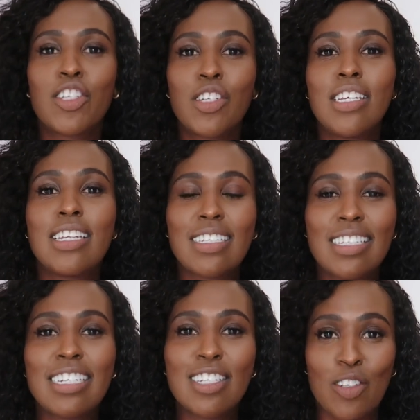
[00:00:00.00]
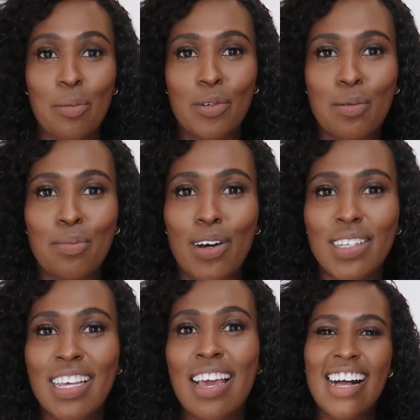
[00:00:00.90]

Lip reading: that you need is in the description box.